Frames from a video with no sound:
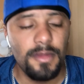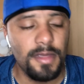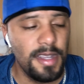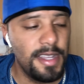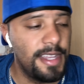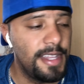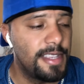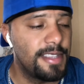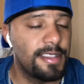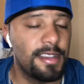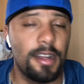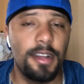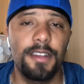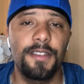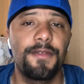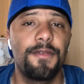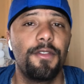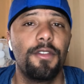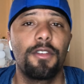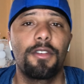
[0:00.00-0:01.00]
He deserves
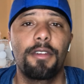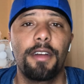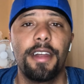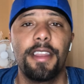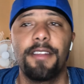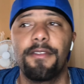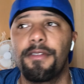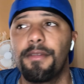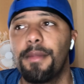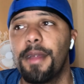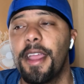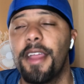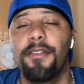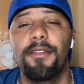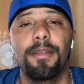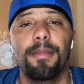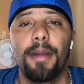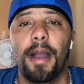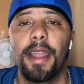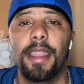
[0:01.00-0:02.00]
full credit from
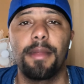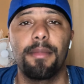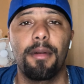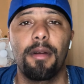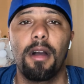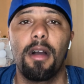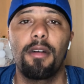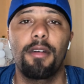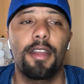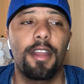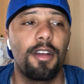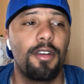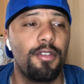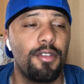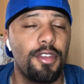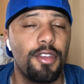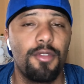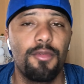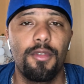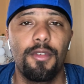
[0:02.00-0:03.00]
everybody, bro. I don't care who
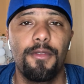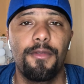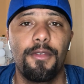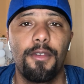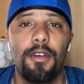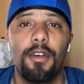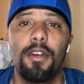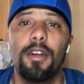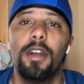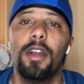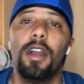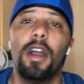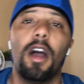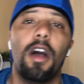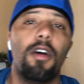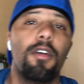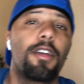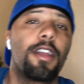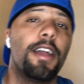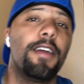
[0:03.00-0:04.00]
you root for.
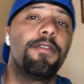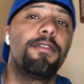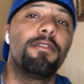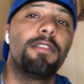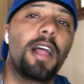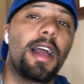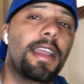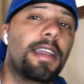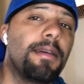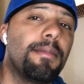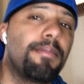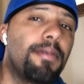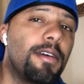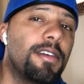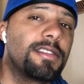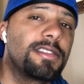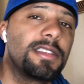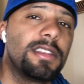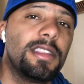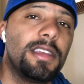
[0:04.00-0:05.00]
I don't care if you like him
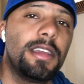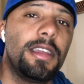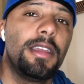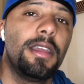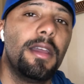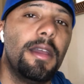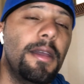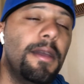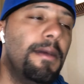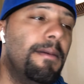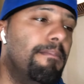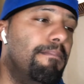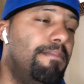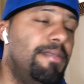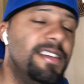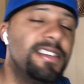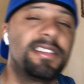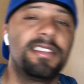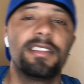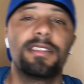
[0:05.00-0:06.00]
personally.
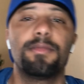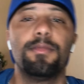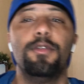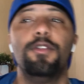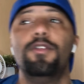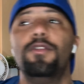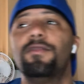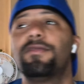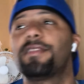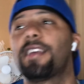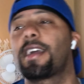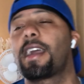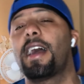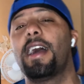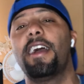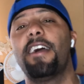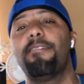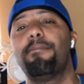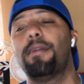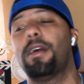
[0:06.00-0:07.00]
Business moves. Like I
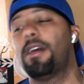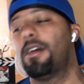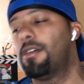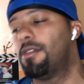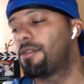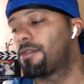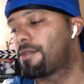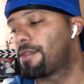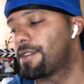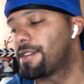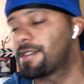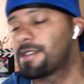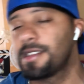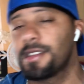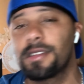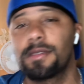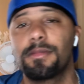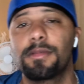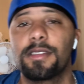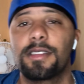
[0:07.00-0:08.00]
have my own
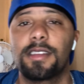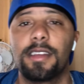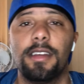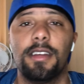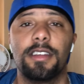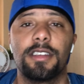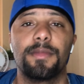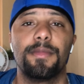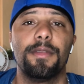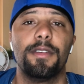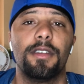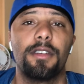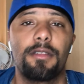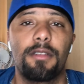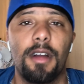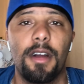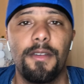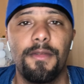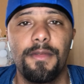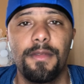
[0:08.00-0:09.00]
criticisms of Terence Bud
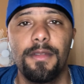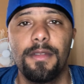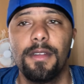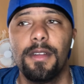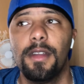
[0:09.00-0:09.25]
Crawford.